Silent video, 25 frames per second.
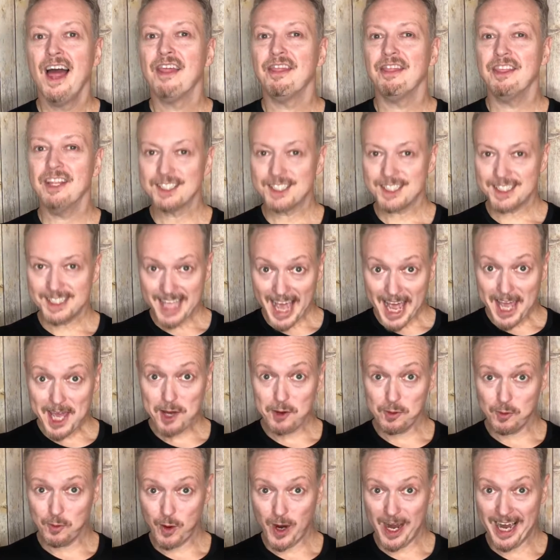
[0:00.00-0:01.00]
The
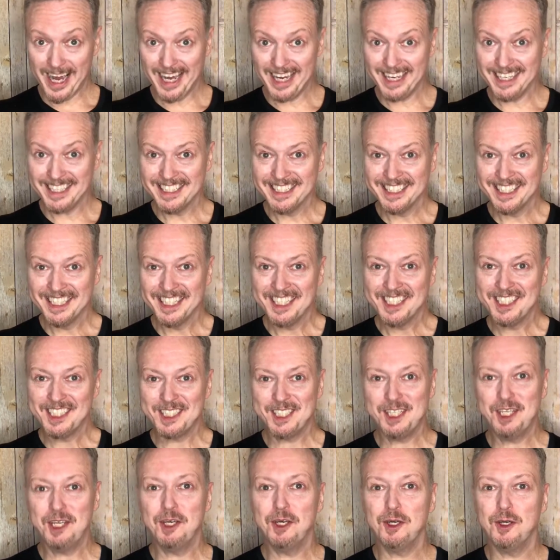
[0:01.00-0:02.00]
second way
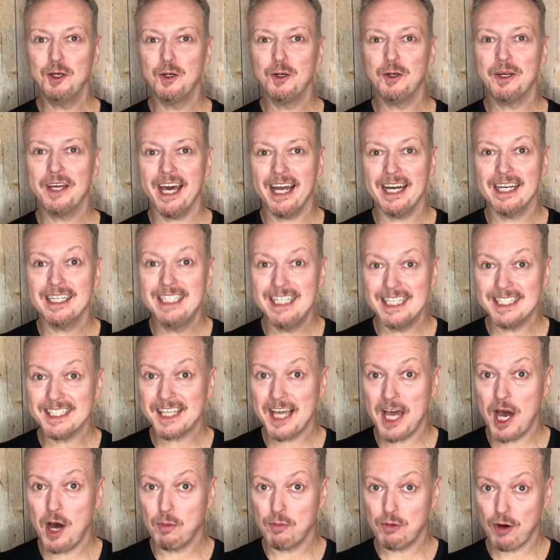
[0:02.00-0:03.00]
to get a
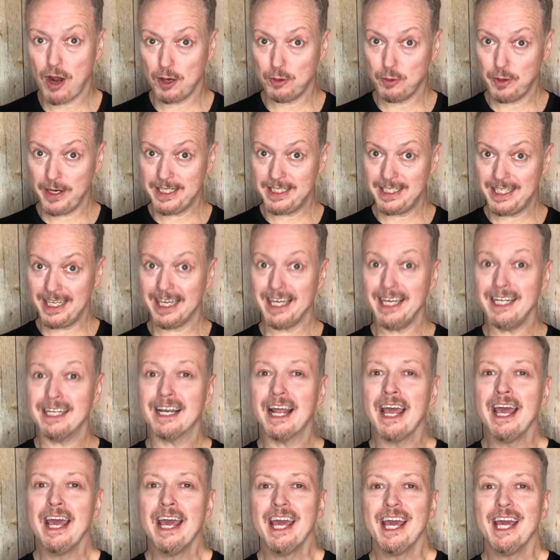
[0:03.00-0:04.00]
discount Broadway ticket